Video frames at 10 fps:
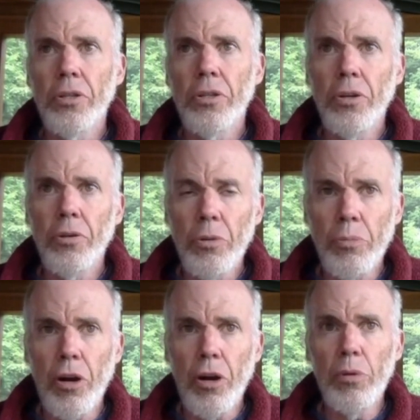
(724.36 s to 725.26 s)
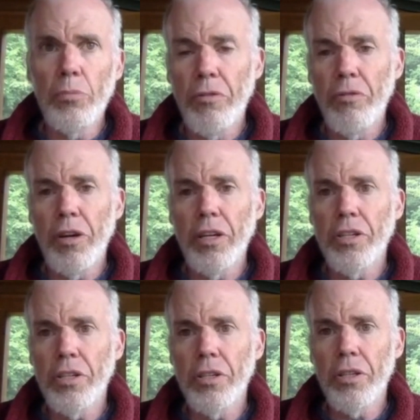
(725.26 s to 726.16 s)
though the problem we
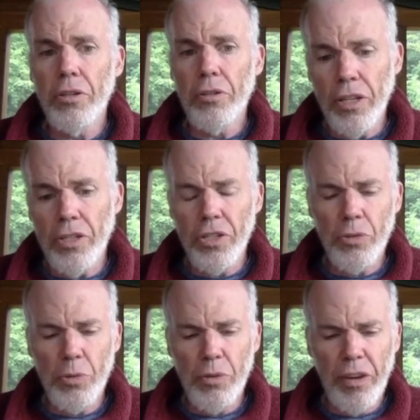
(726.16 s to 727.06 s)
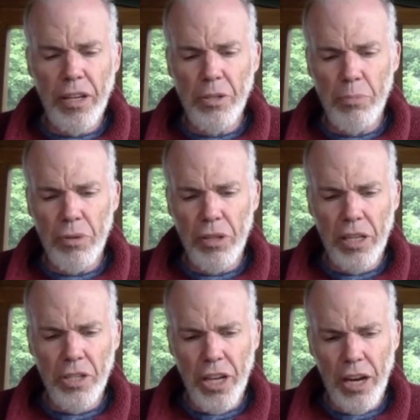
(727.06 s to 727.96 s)
face, the crisis we face,
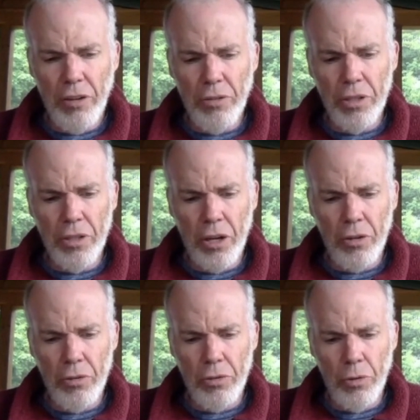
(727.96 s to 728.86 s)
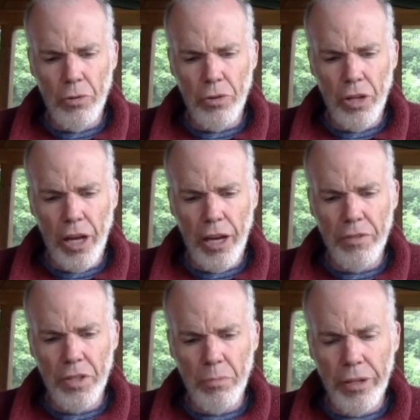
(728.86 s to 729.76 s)
plays out in our local
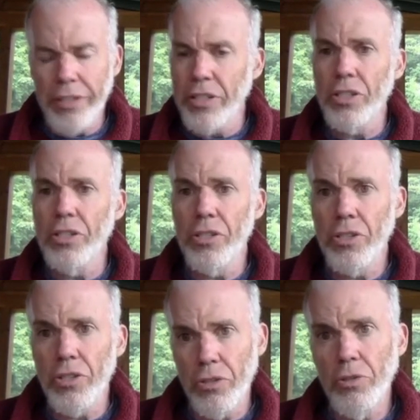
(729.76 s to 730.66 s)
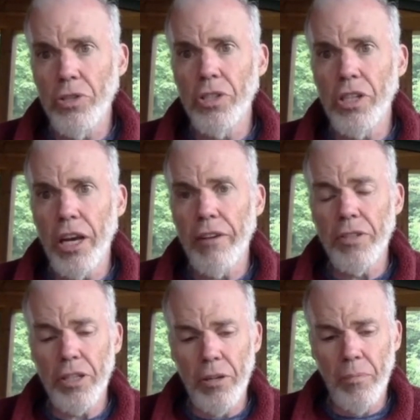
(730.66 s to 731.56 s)
lives and places, the solutions have
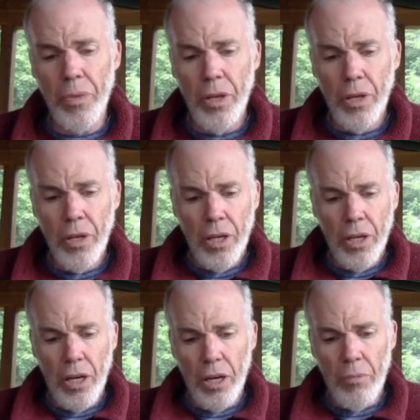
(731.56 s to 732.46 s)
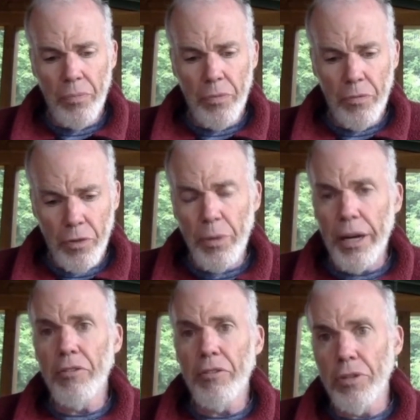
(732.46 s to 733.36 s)
to come
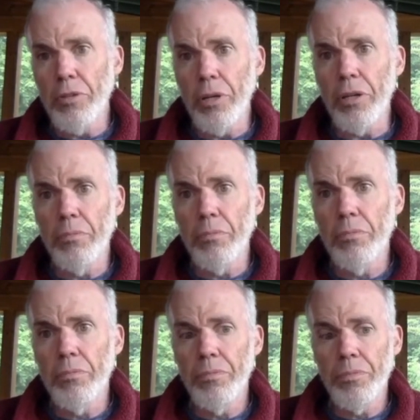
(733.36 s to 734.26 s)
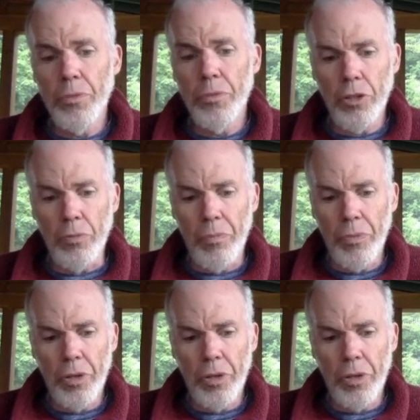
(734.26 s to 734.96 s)
from everywhere too.